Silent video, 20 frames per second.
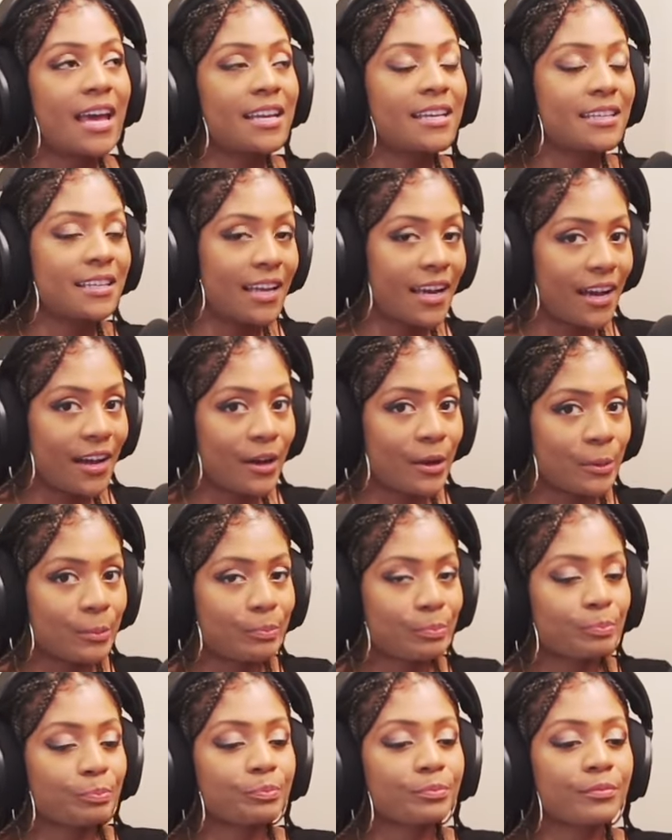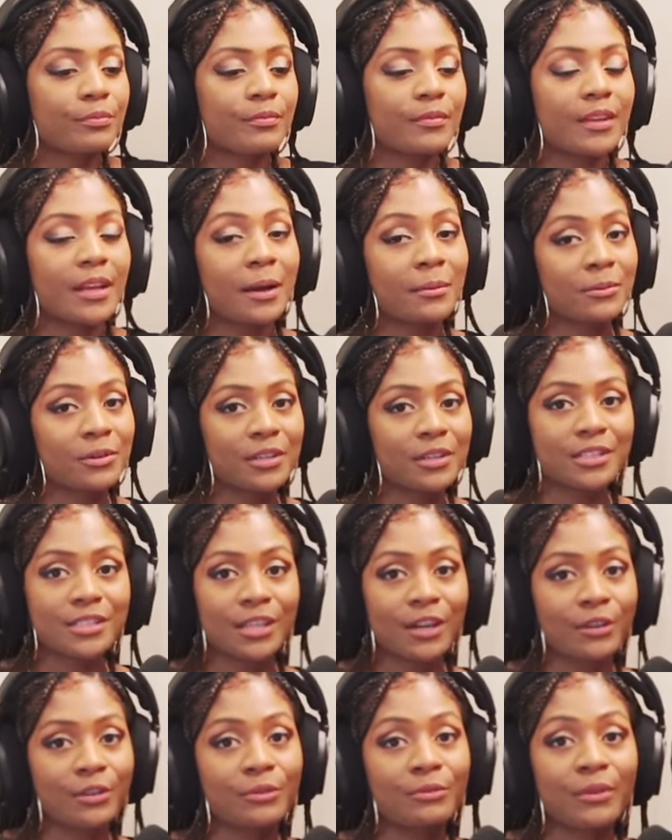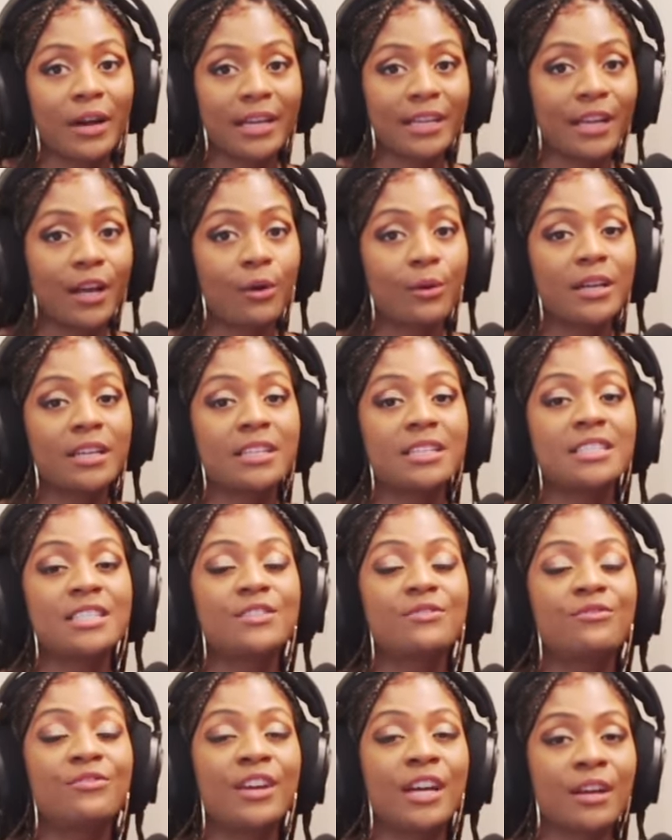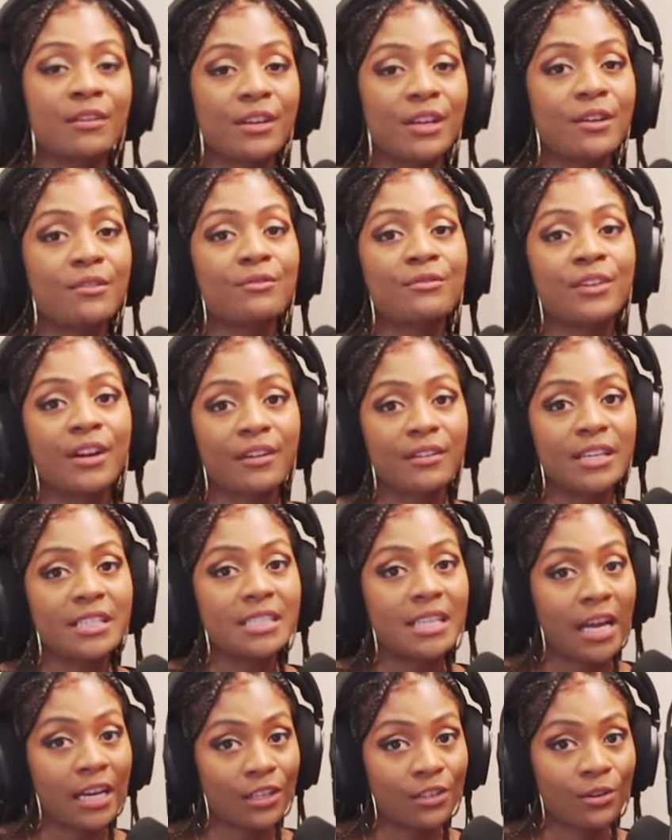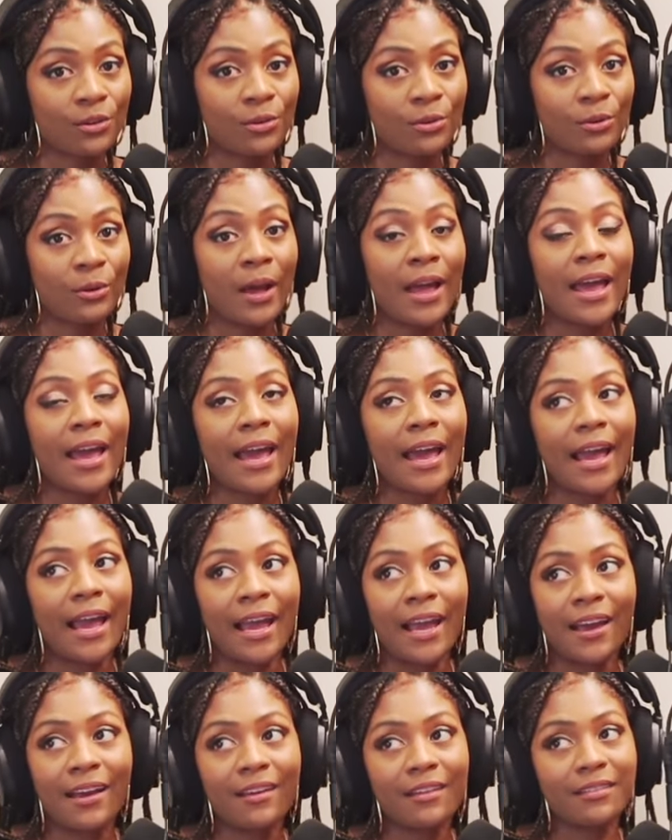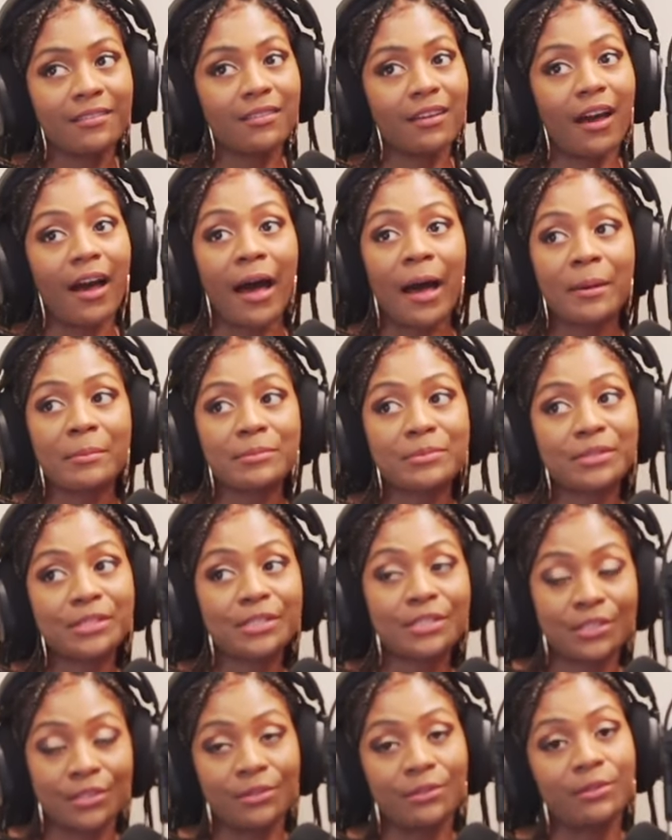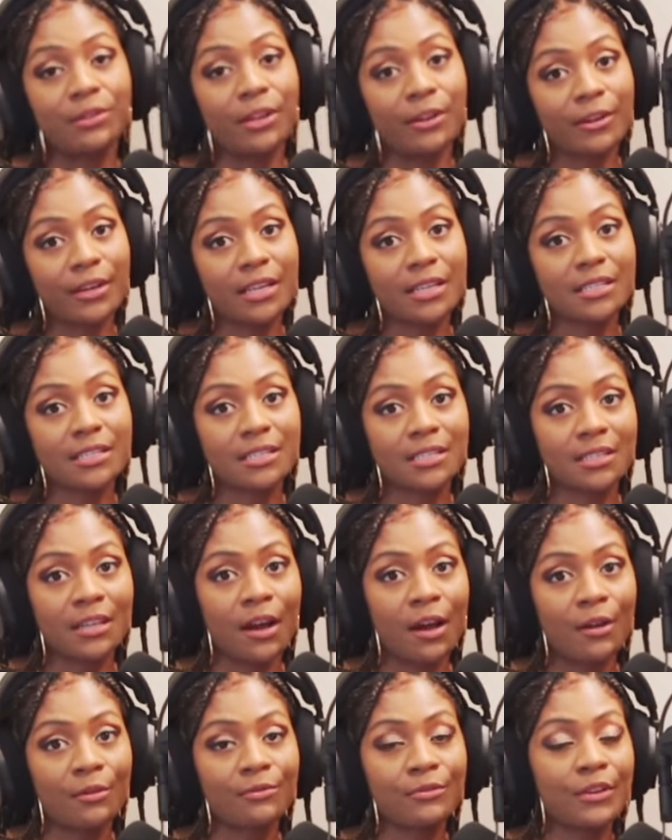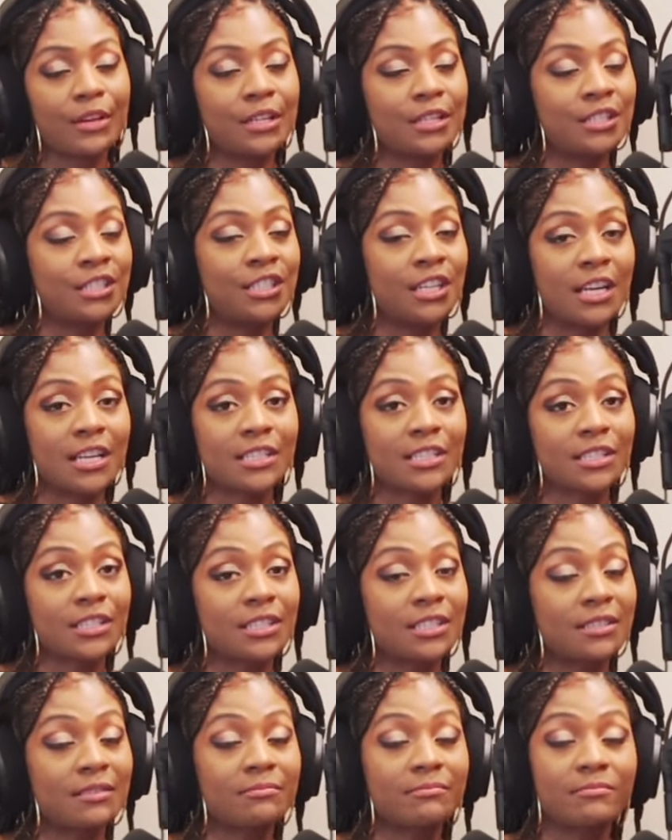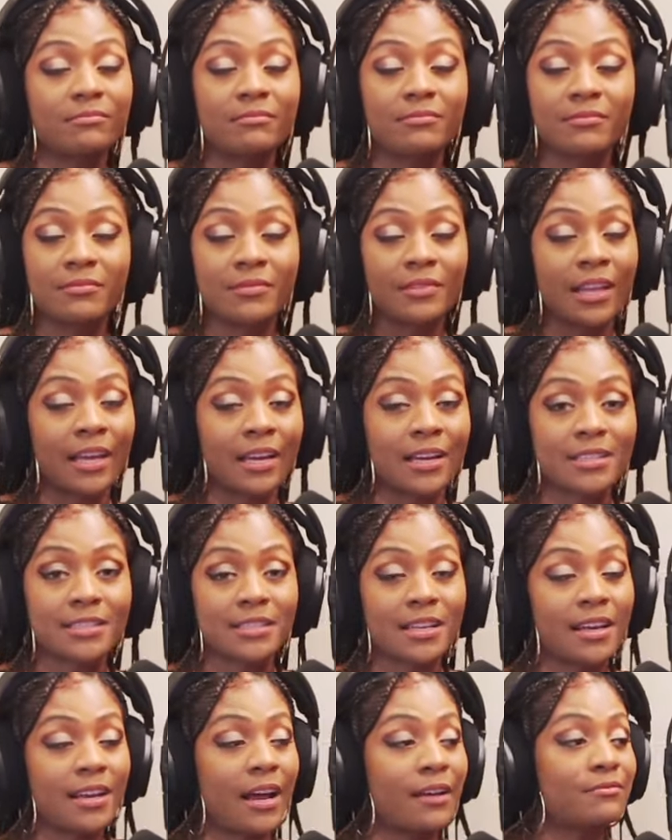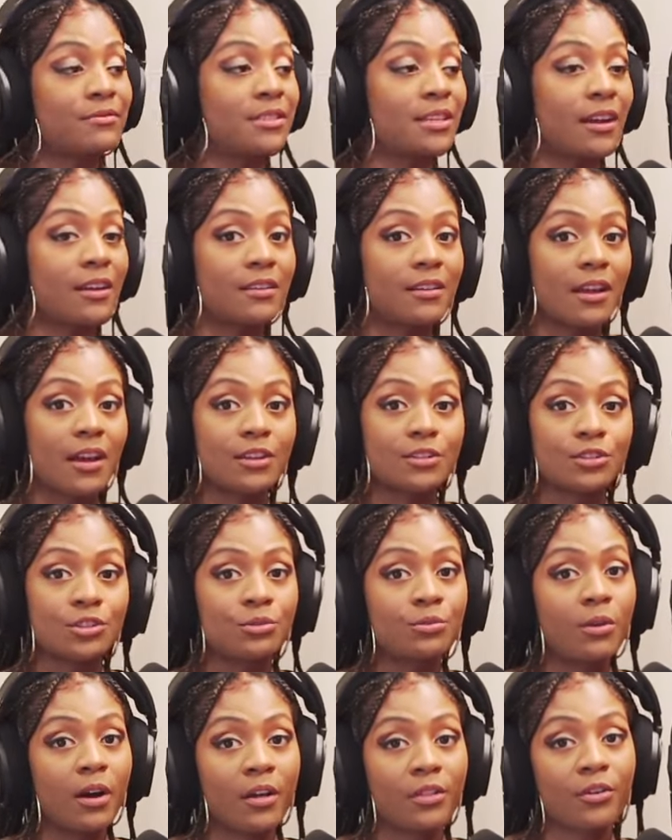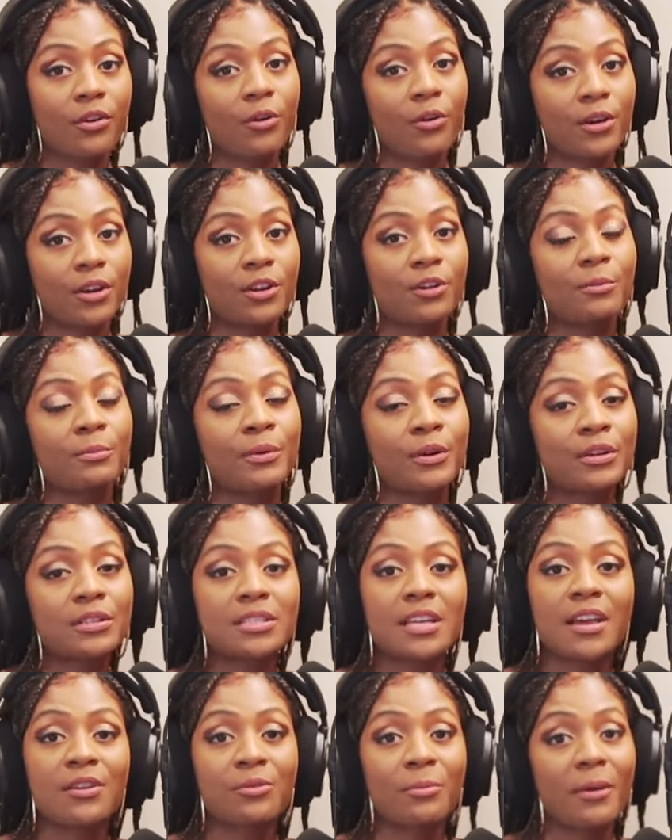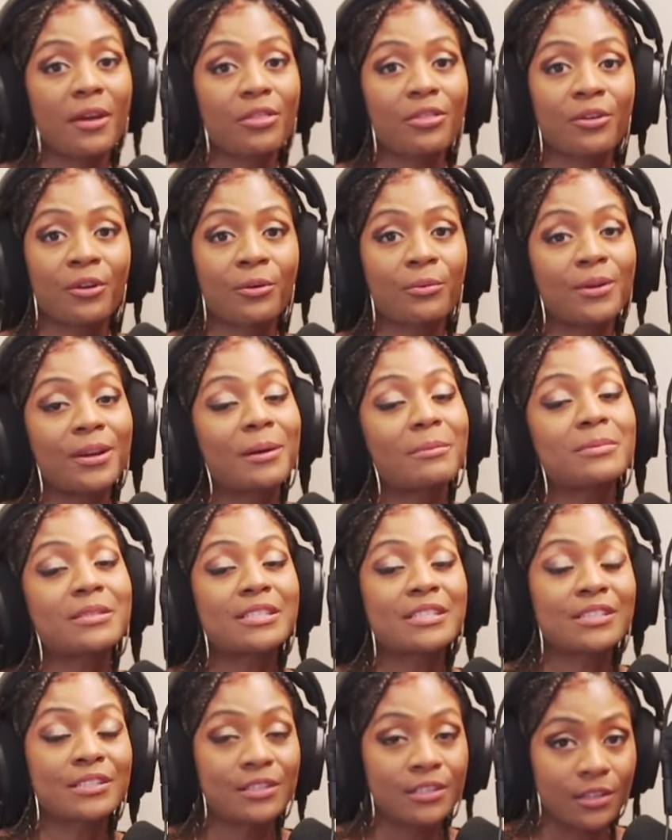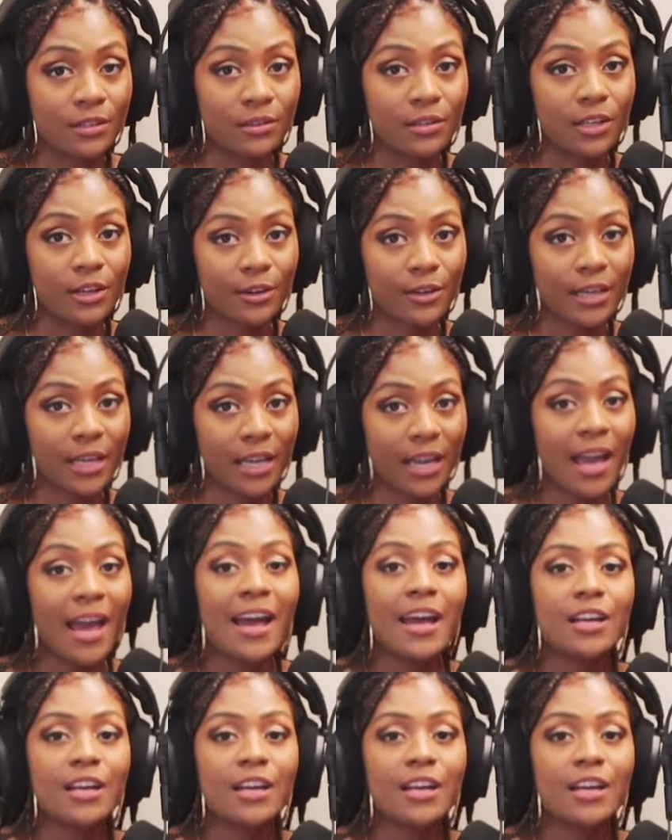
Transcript: Now, I'm tell you right now, it is very, very technical, and I'm still learning stuff. Just like I said, I've done two other audiobooks, and on my third one, I'm still learning.